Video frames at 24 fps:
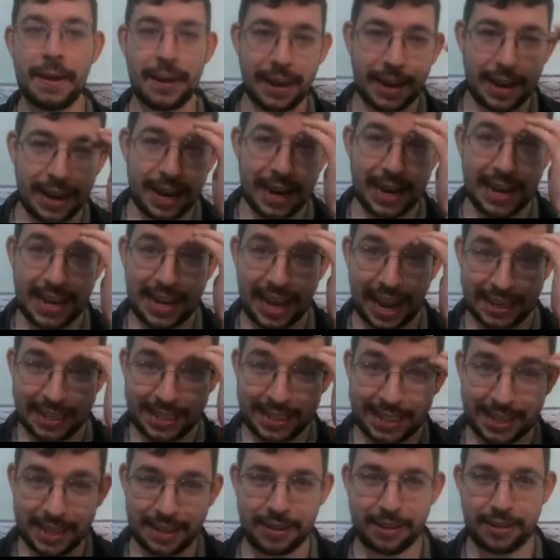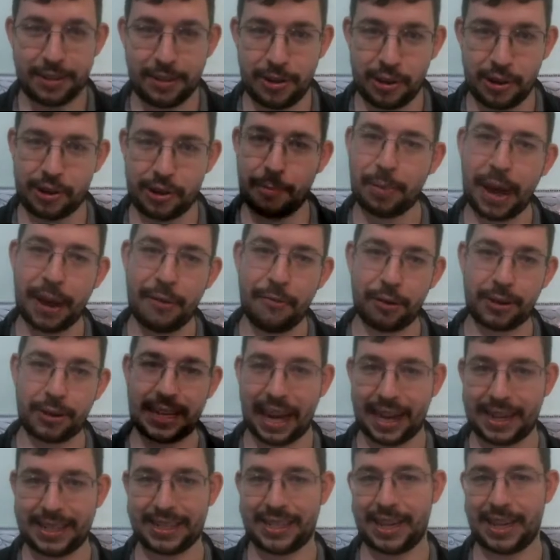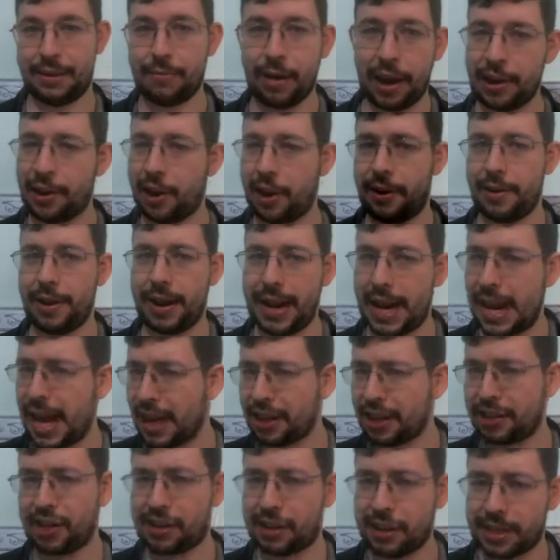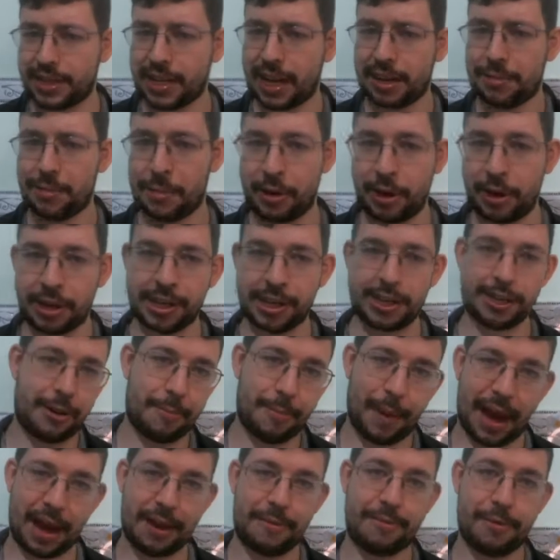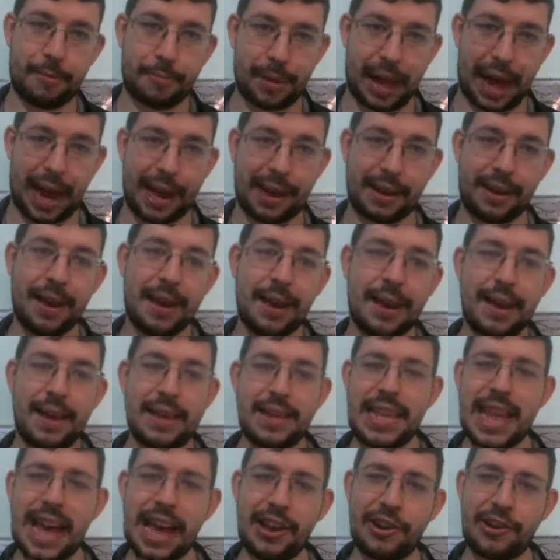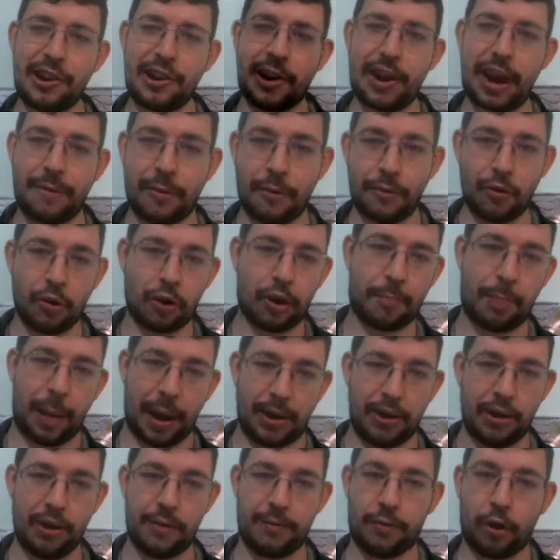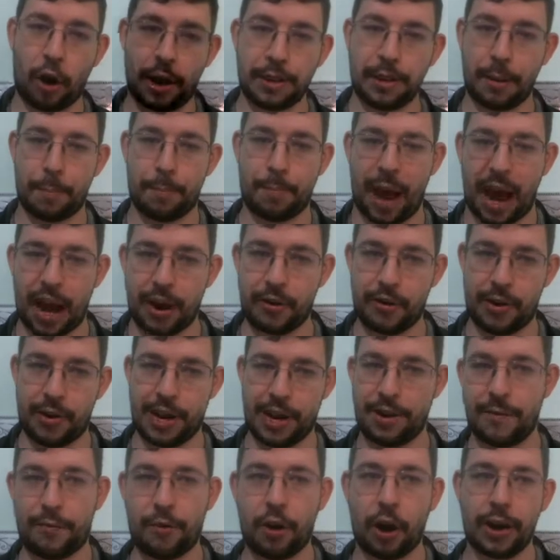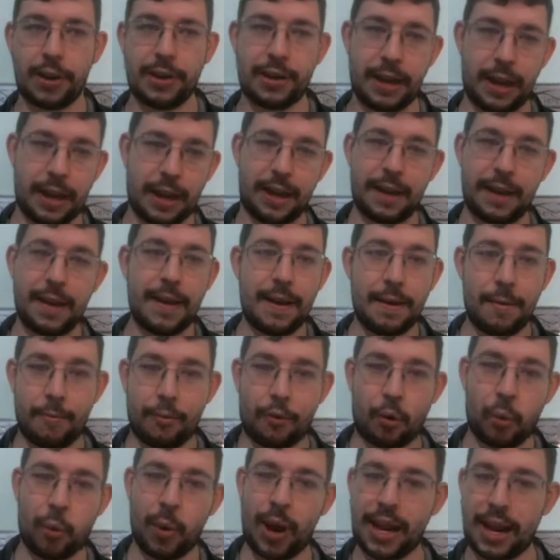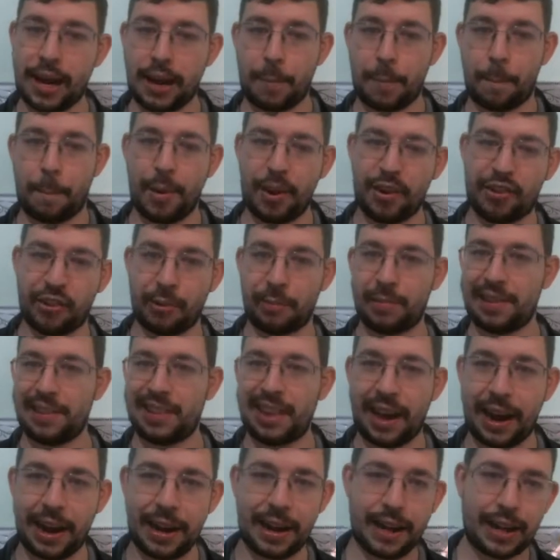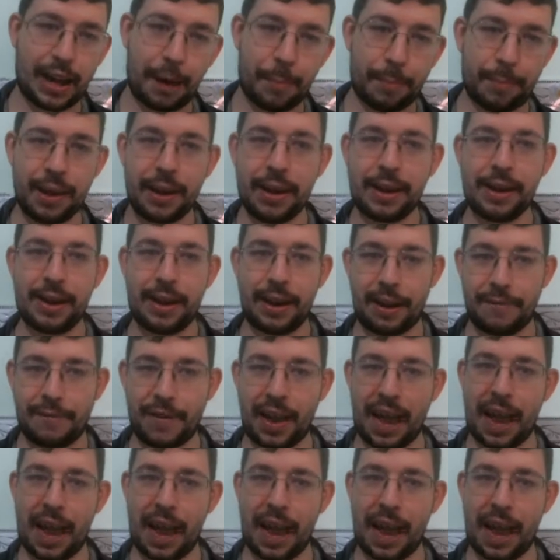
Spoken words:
In any case, you could play Rook takes C1 though, and it actually turns out to be not so bad for Black. Yeah, you don't have a rook, but you've got the battery, you've got the queen and the bishop lining up, and if